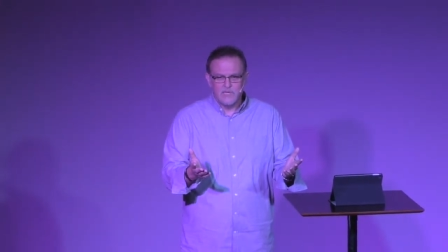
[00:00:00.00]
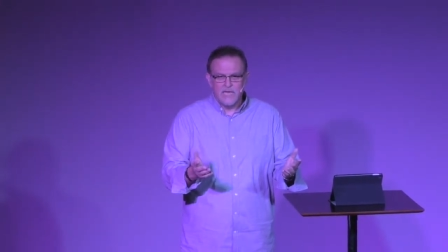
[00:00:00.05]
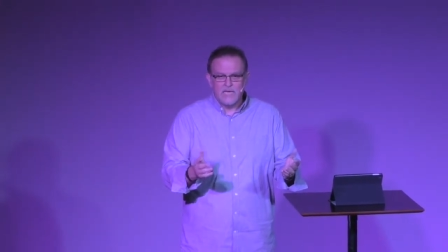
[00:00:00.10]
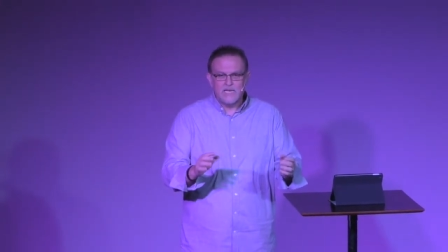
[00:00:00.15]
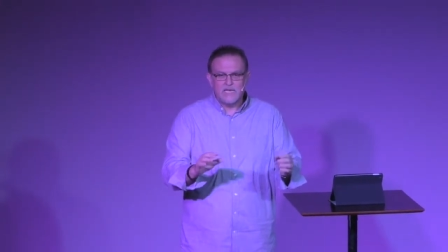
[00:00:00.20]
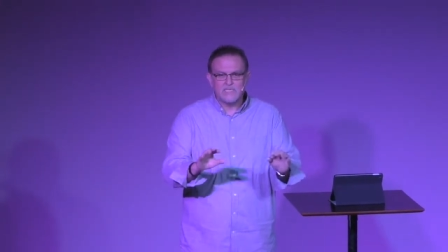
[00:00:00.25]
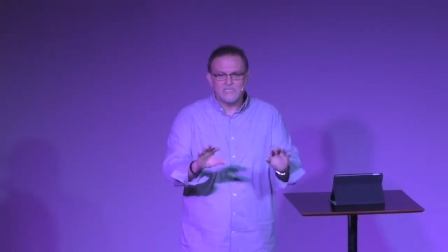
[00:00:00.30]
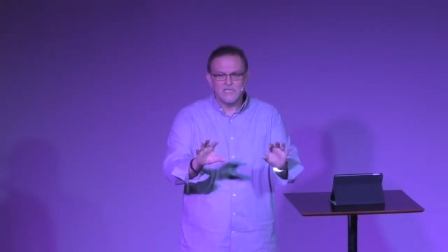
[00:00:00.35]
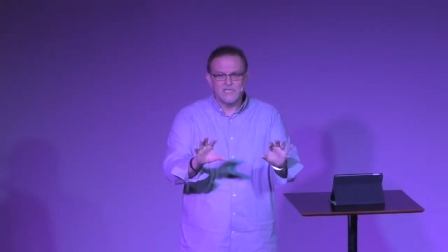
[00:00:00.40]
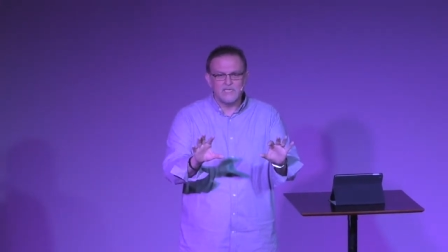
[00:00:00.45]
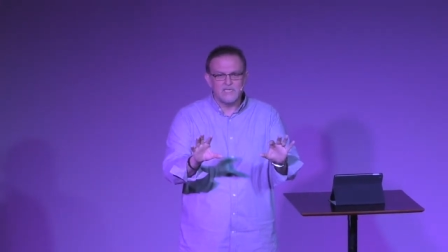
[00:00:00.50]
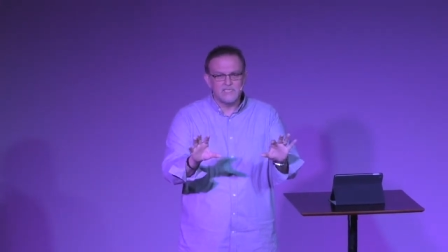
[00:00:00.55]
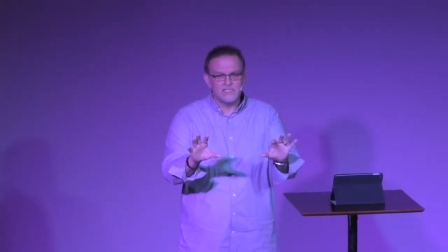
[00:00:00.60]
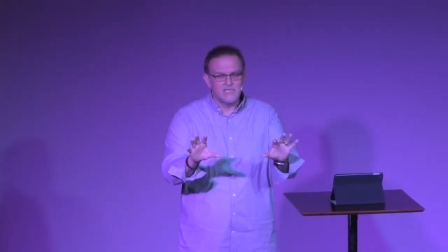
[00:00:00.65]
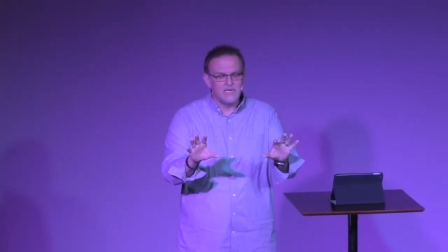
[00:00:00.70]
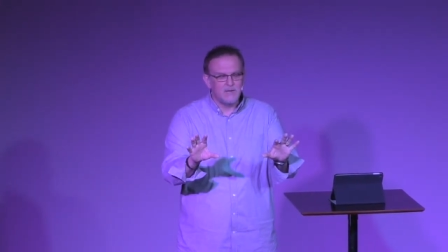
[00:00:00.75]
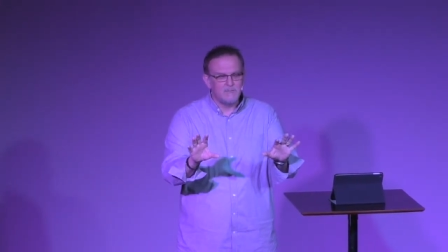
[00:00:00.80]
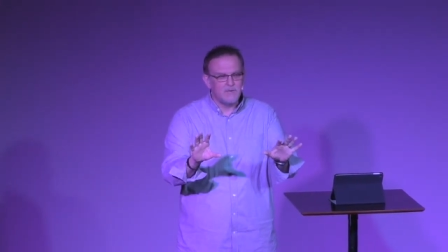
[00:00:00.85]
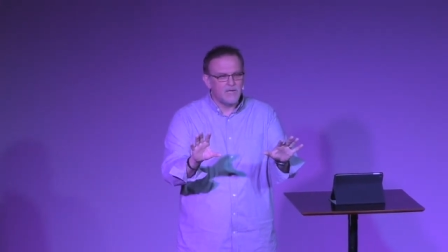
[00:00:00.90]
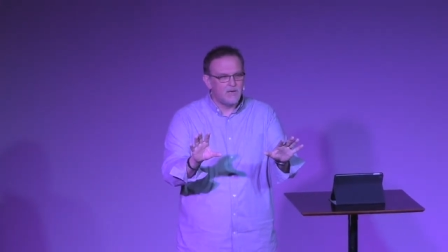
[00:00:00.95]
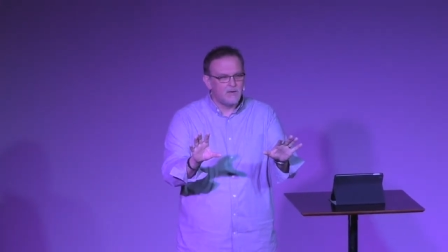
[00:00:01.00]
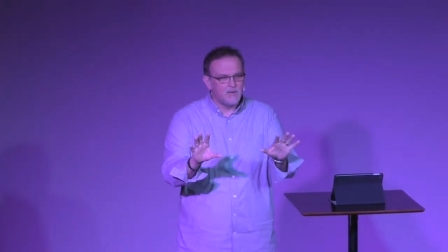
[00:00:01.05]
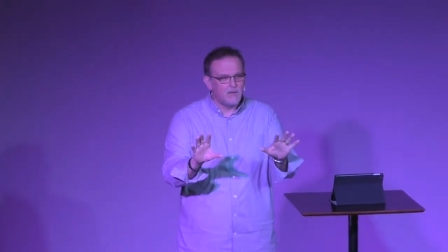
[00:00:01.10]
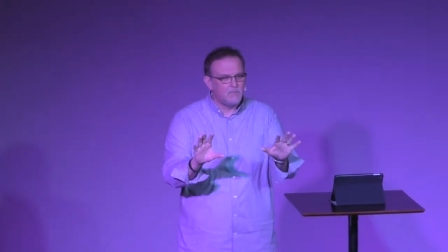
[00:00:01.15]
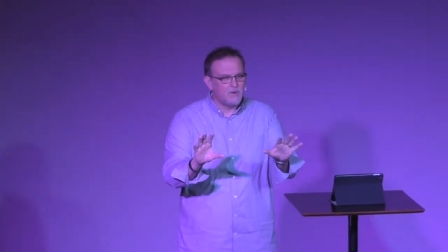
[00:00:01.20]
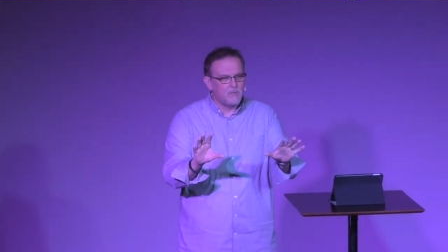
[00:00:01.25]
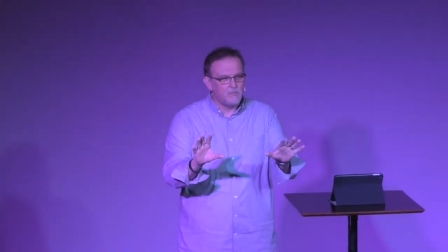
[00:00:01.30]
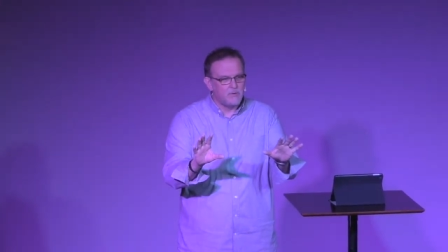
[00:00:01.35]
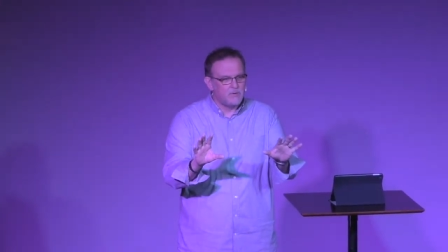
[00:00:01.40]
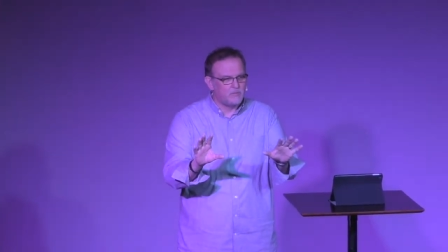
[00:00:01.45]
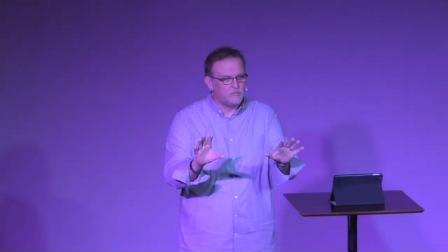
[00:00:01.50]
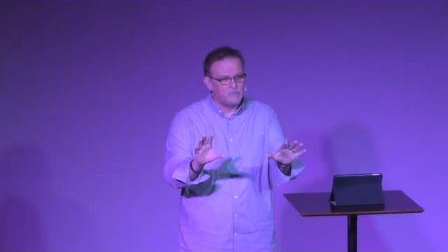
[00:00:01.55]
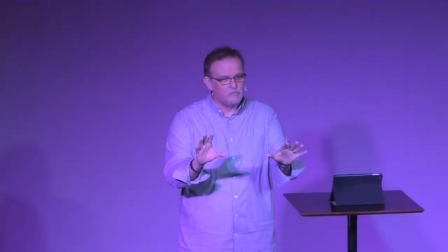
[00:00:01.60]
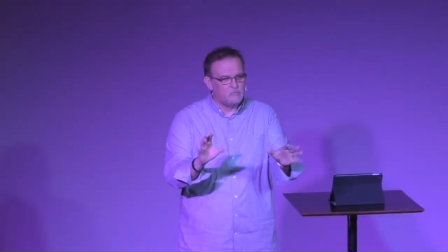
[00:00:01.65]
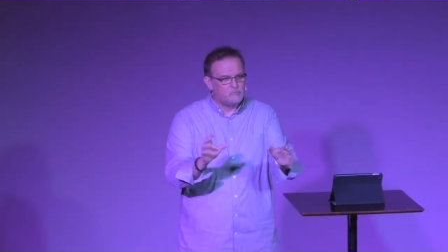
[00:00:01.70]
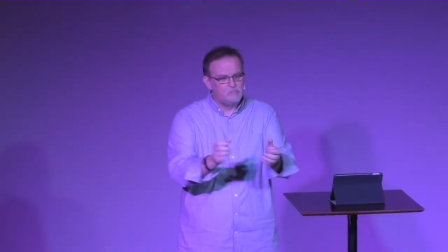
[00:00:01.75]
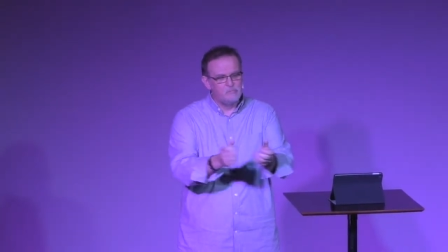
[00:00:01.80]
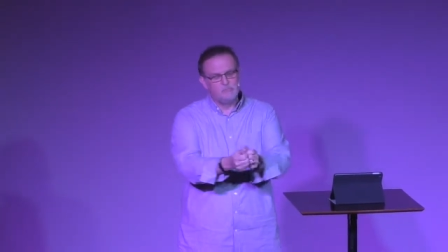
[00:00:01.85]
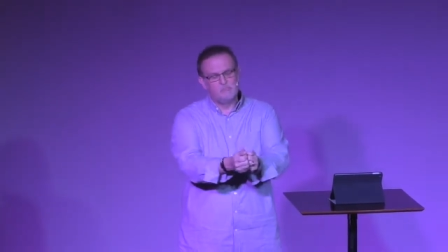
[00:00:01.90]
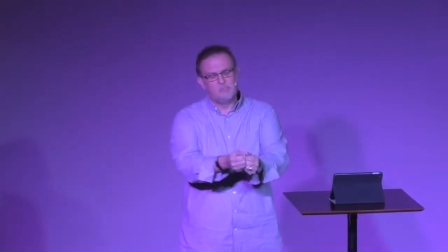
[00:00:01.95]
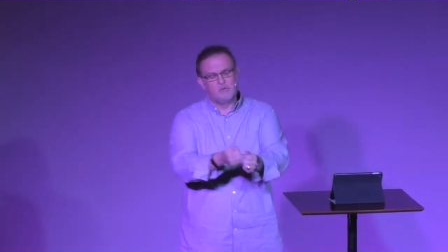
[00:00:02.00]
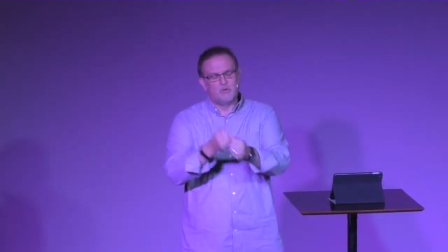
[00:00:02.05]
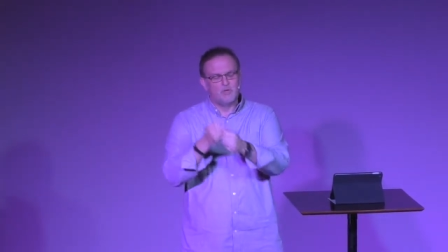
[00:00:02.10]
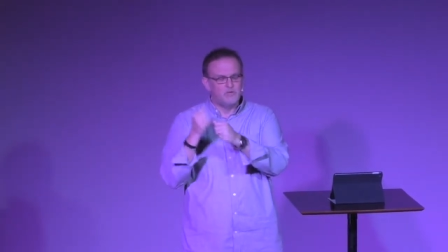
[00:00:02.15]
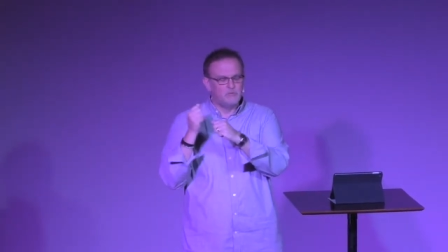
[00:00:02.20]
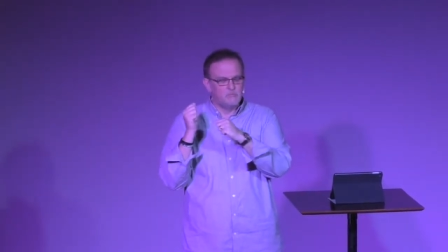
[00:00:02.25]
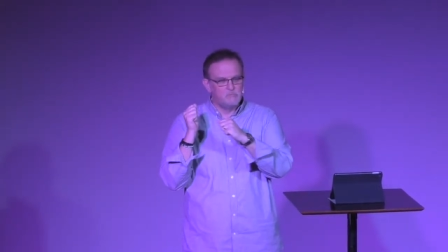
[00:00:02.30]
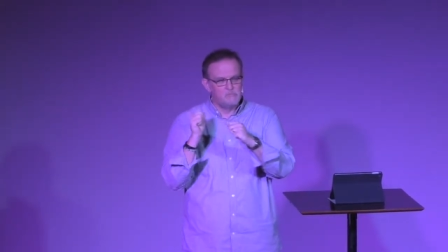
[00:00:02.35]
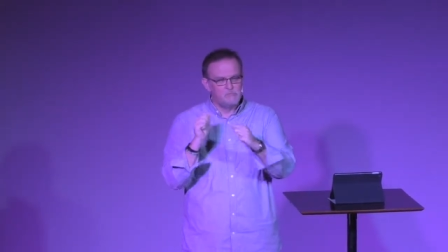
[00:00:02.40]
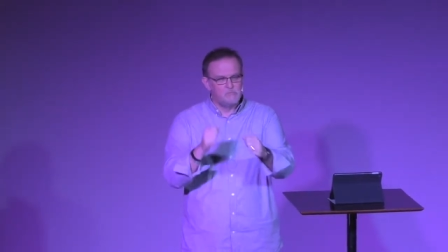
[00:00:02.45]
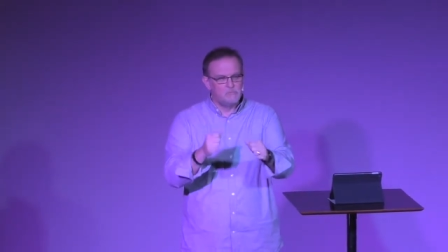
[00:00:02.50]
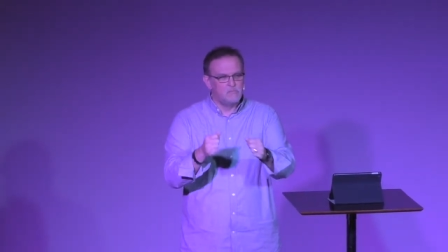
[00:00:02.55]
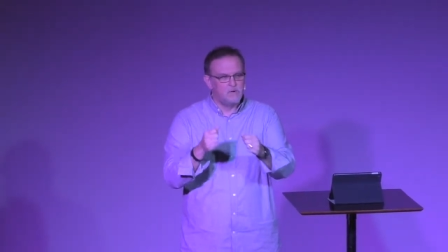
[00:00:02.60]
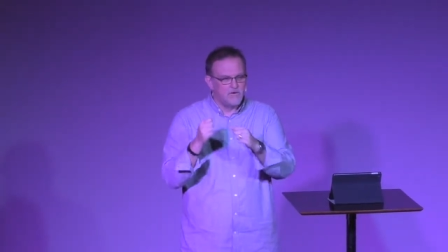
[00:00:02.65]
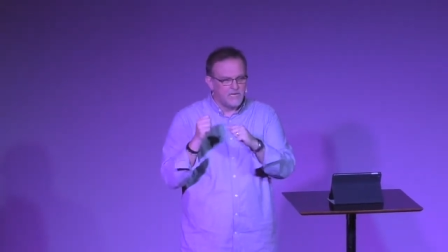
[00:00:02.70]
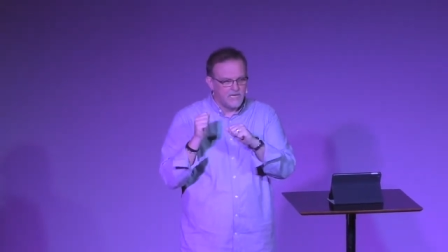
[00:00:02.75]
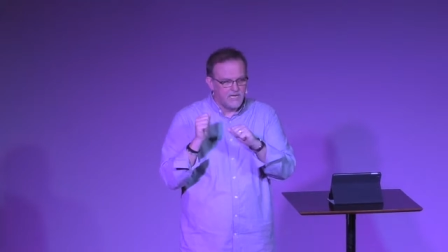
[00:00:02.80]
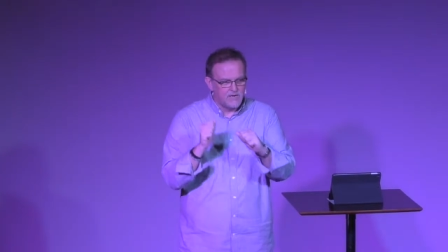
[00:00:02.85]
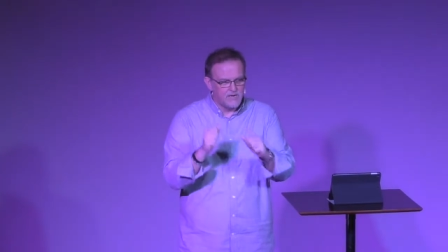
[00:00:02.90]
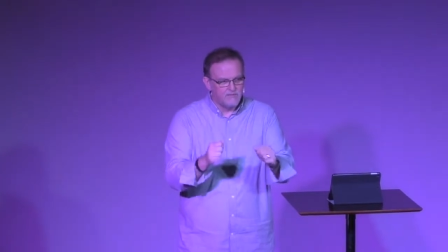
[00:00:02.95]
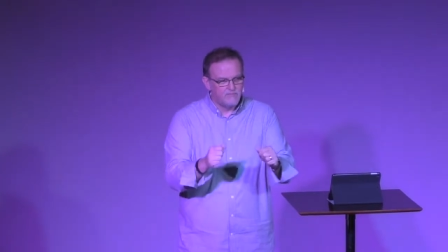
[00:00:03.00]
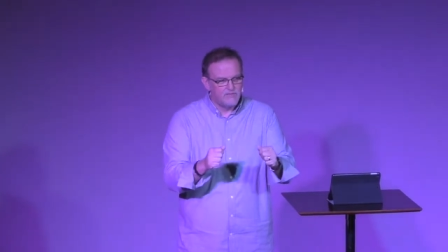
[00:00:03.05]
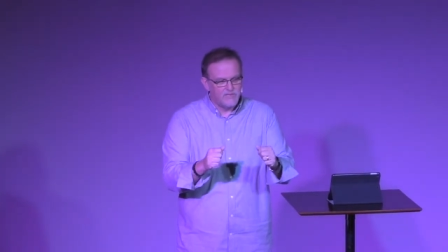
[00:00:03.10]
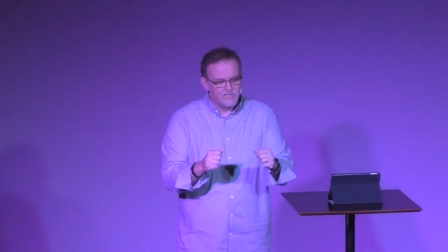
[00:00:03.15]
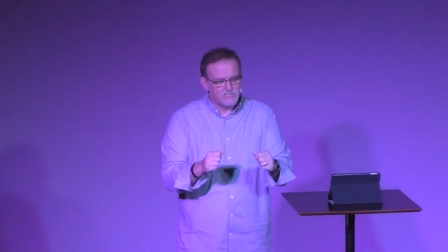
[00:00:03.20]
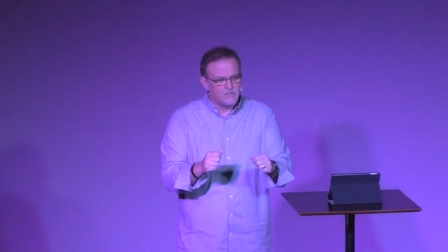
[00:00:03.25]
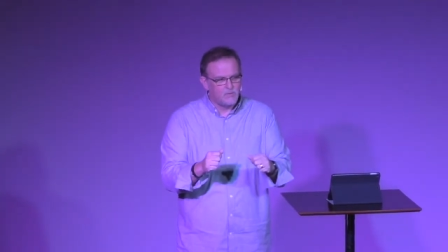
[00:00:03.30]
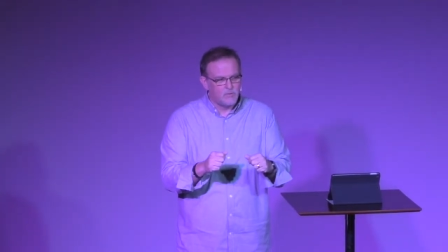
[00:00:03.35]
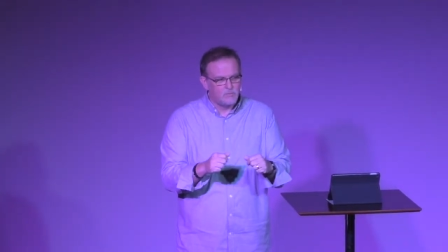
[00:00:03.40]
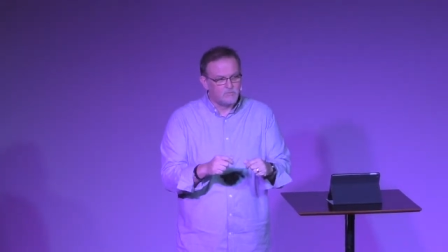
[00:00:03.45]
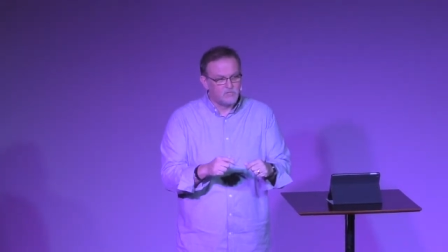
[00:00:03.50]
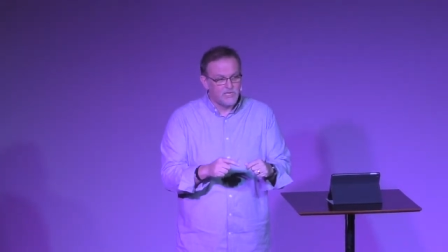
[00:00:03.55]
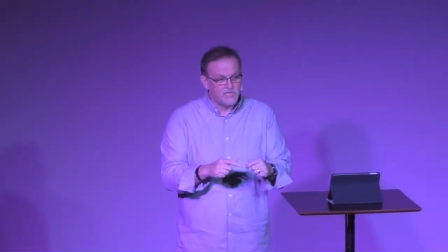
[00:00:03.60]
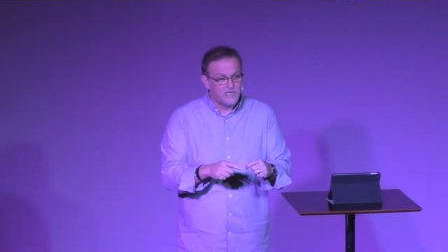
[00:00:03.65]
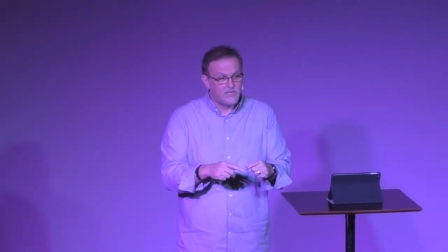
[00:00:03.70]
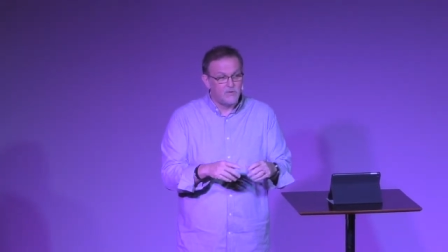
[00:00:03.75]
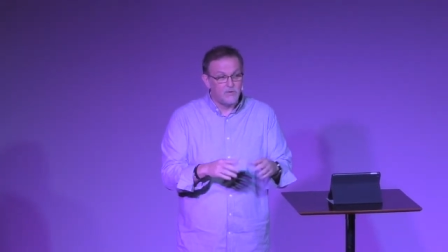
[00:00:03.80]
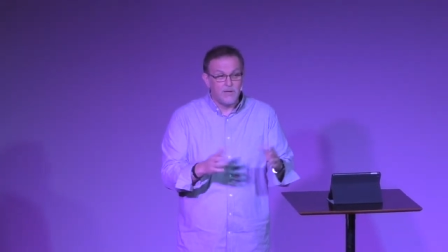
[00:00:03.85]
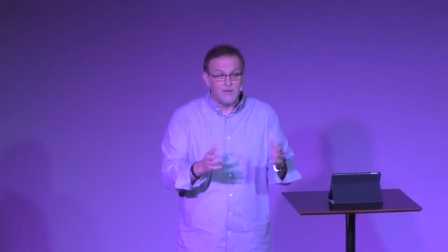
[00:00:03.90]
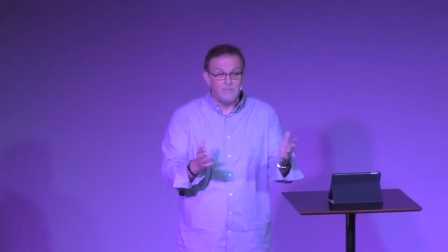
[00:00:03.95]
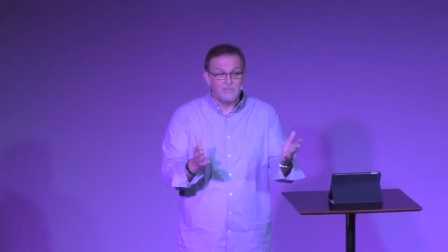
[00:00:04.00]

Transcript: And listen, listen, I'm not, I'm not pulling money out of you. That's not what I'm trying to do.